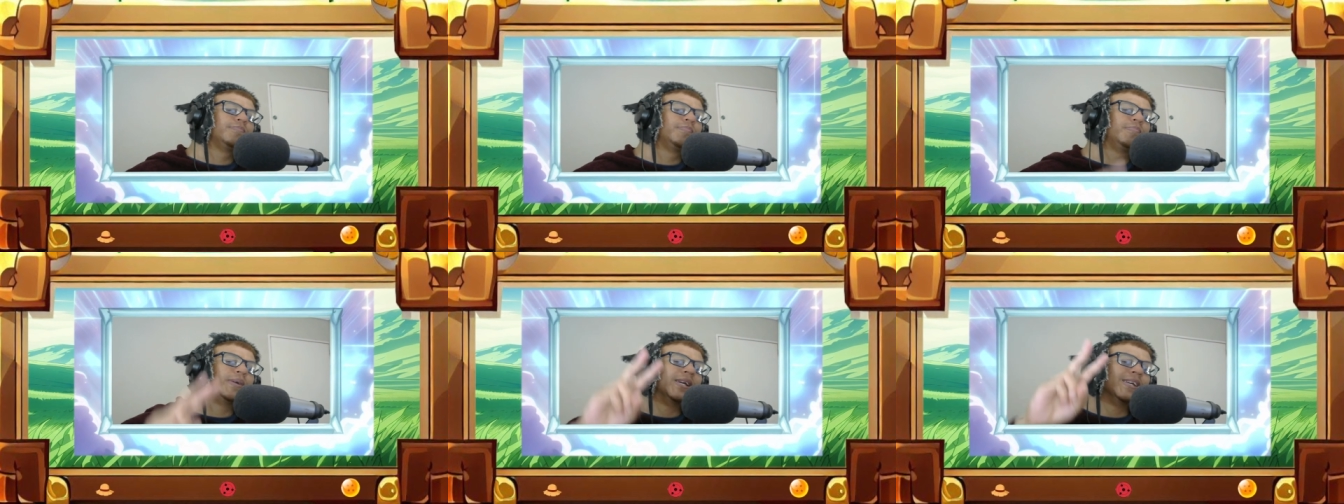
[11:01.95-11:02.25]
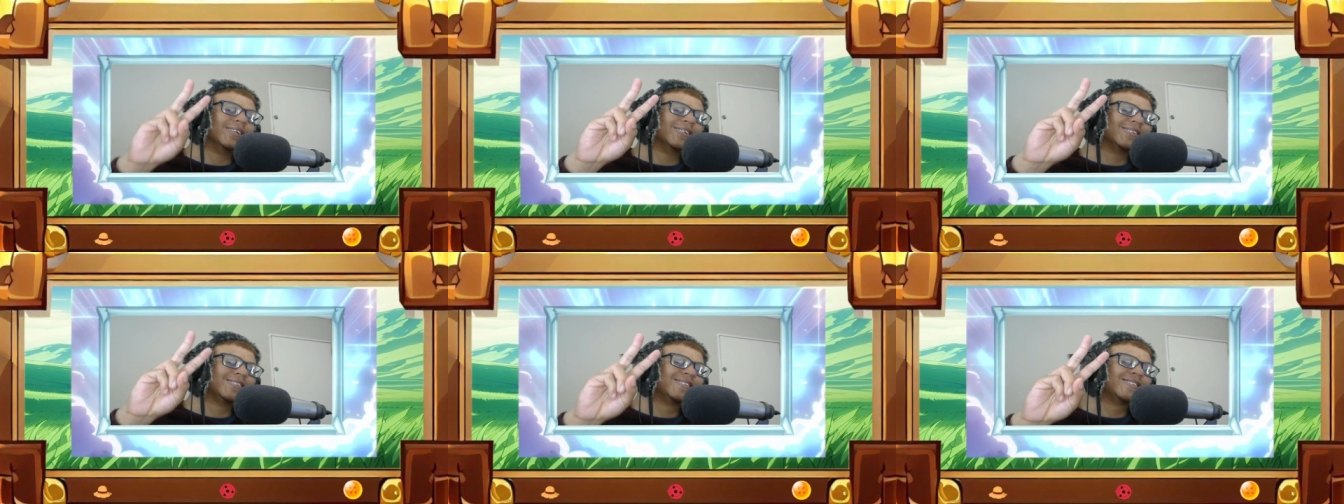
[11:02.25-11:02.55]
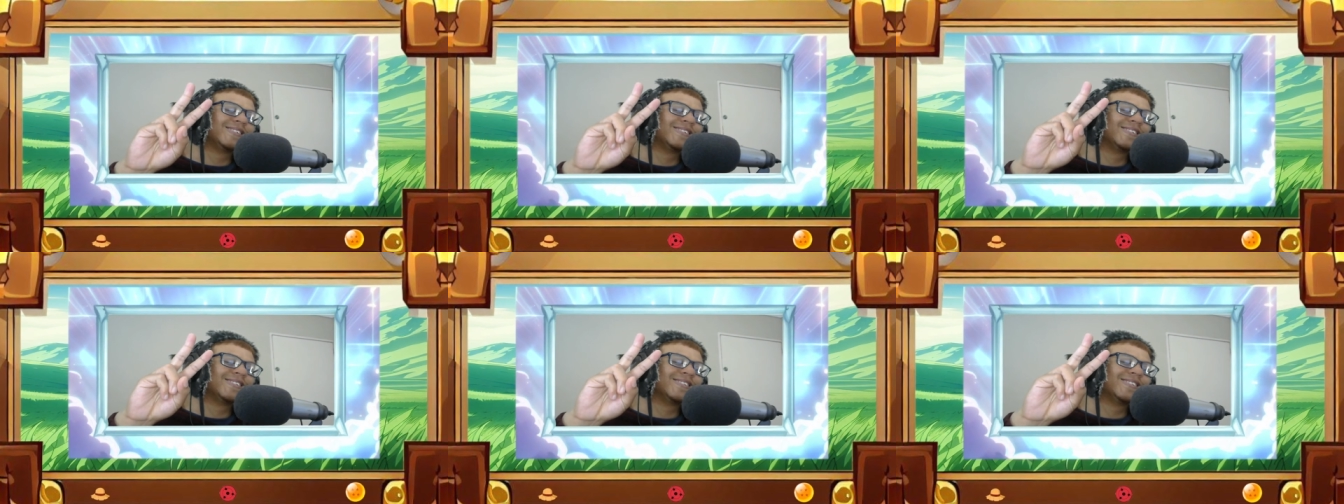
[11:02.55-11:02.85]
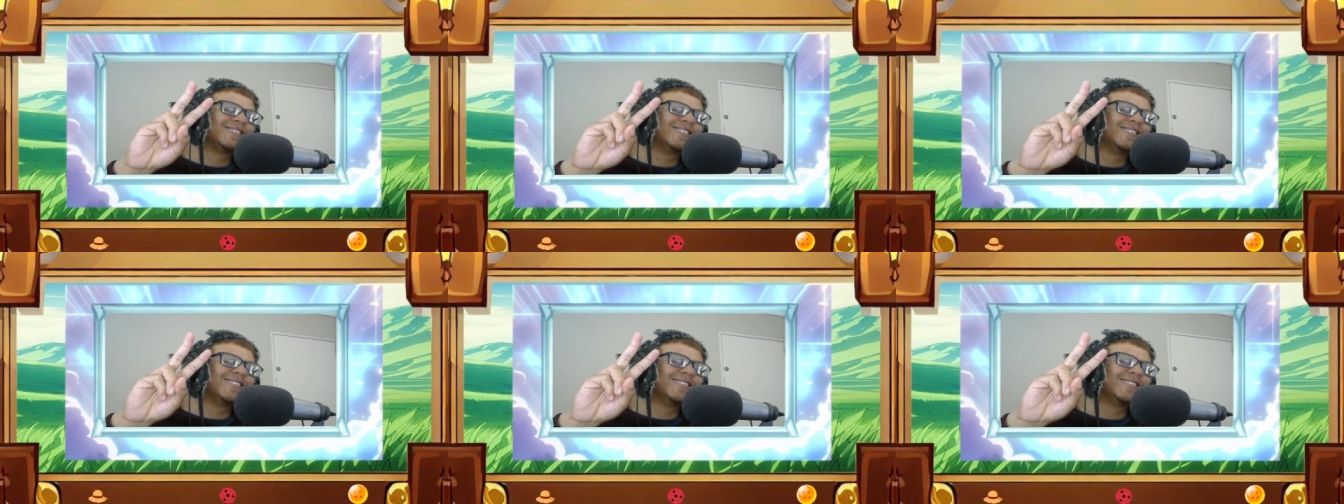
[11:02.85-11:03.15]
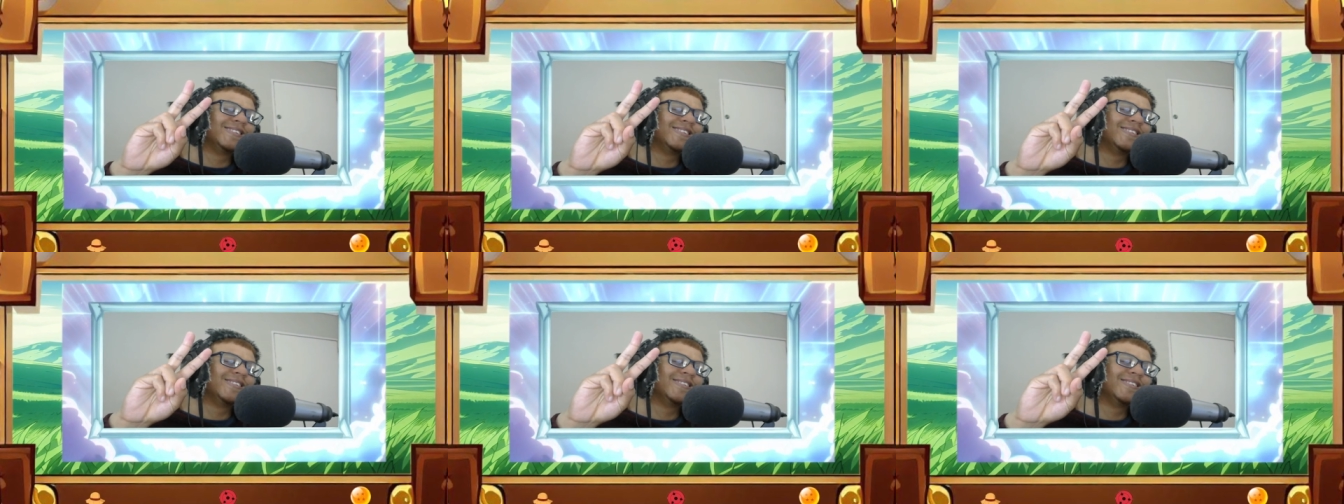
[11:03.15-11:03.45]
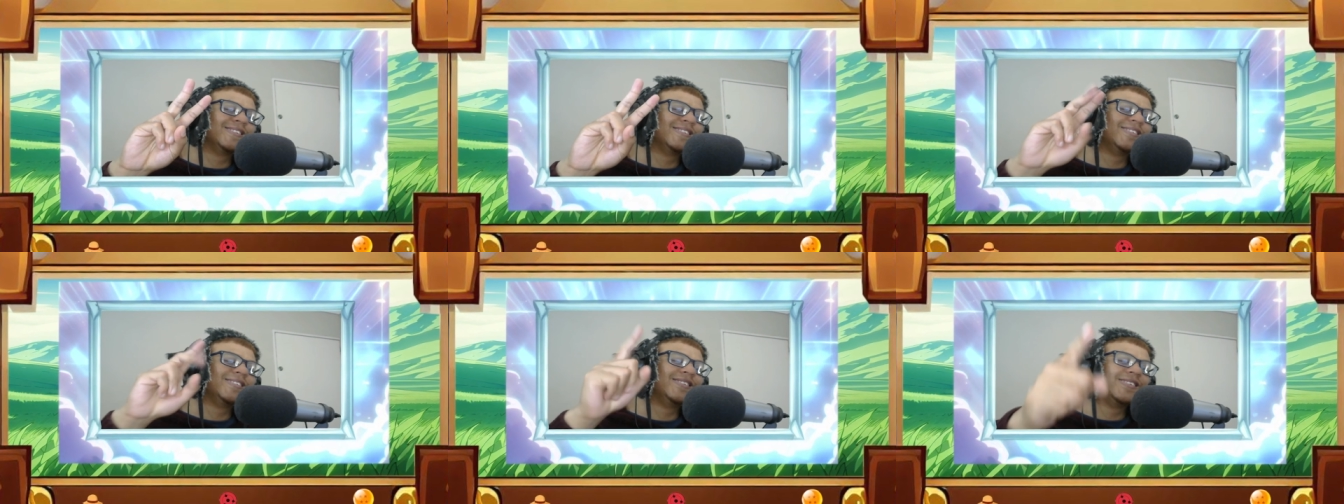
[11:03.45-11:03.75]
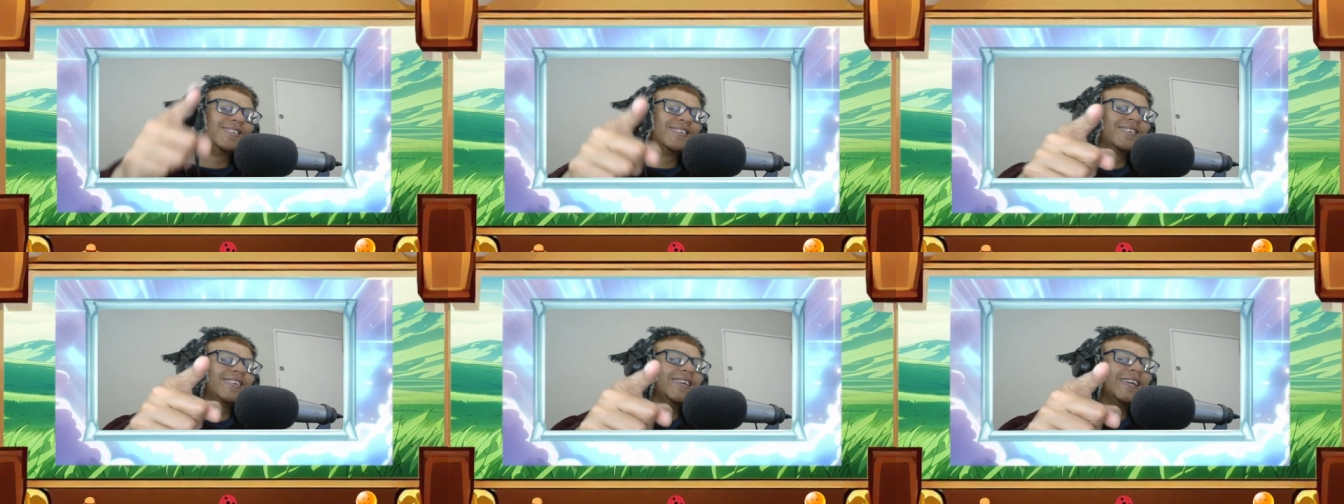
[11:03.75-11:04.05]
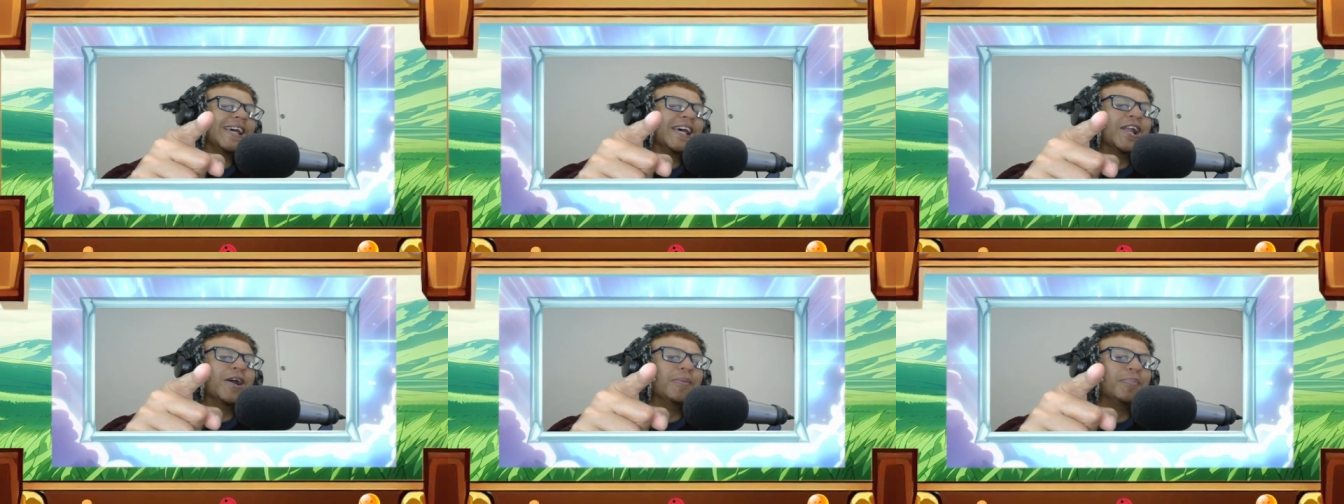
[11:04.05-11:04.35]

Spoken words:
Peace. In a